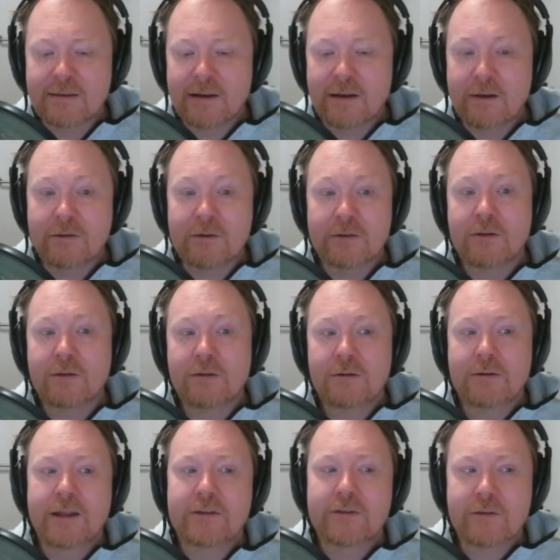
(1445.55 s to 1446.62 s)
And then everyone's like,
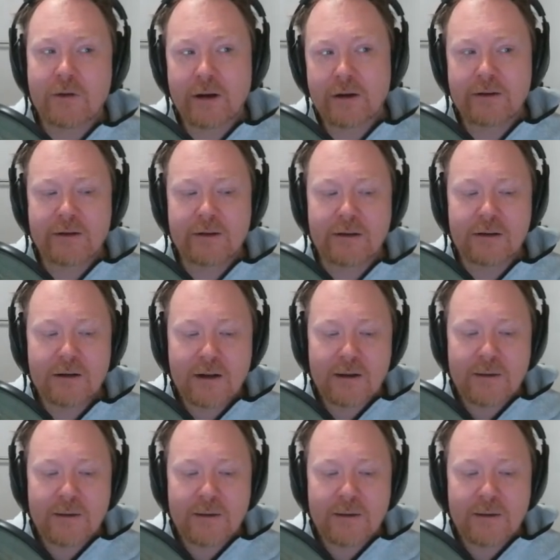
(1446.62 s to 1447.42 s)
oh, that's a great idea.